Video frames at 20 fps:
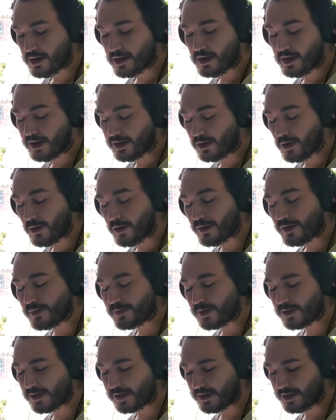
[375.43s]
I called the
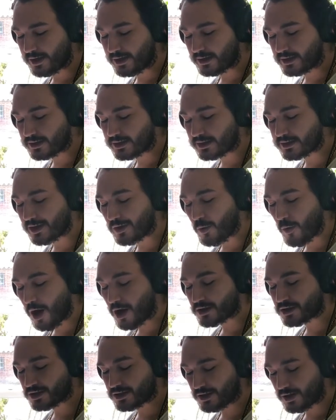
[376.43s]
police as I
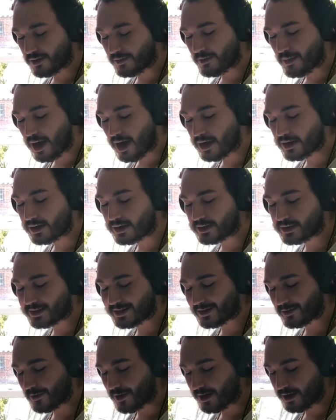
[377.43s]
watched her body
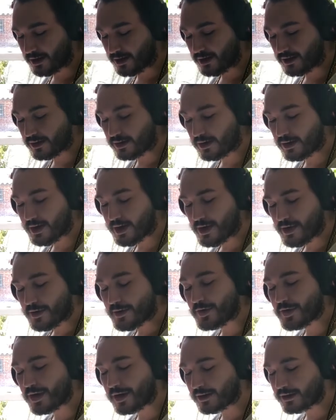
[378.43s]
swaying.
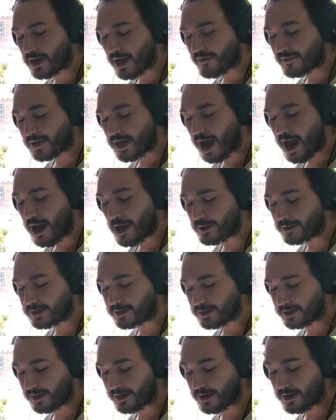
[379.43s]
Then I left the
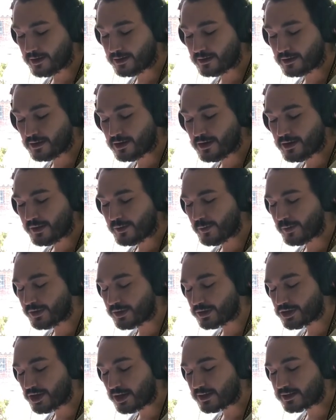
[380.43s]
house again,
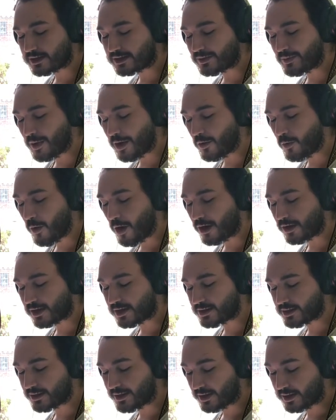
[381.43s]
with just my
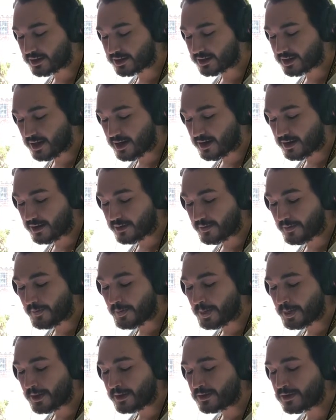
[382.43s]
wallet this time,
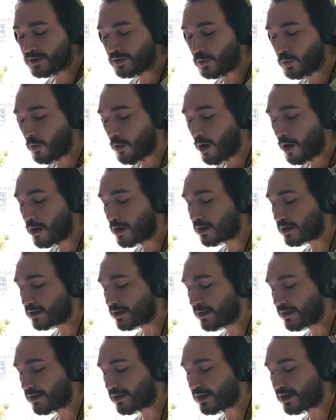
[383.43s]
to walk
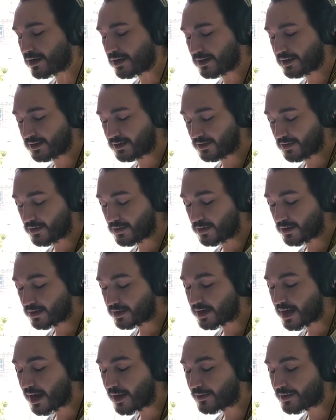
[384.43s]
to the liquor store
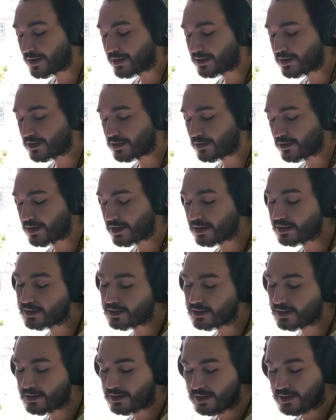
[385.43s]
down the
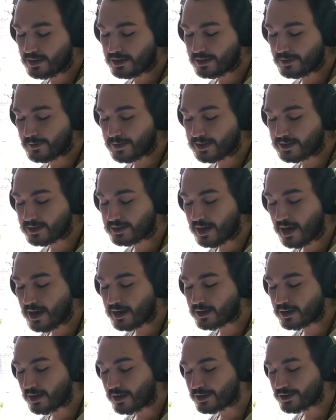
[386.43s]
street to
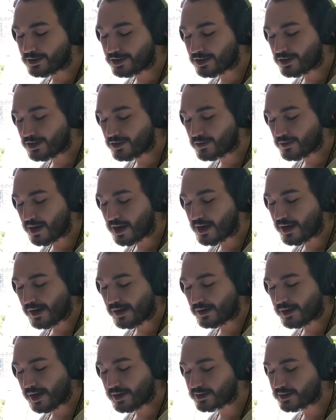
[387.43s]
restock on ginger
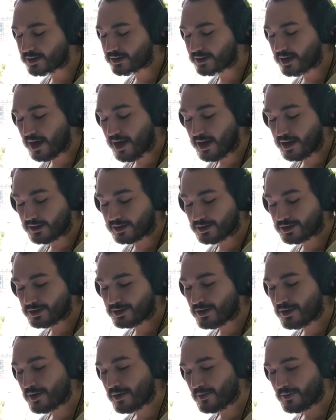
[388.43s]
ale and scotch,
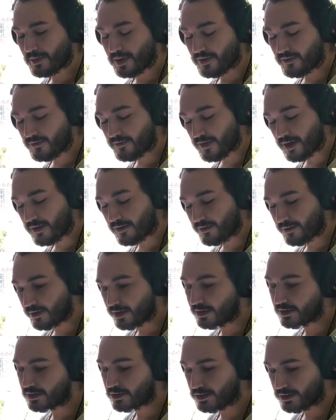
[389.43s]
my
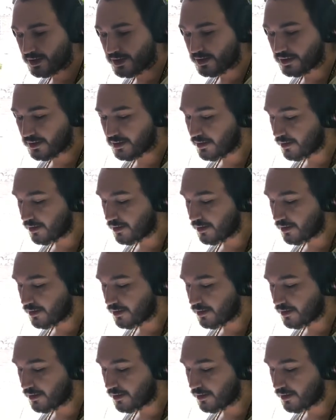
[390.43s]
favorite drink.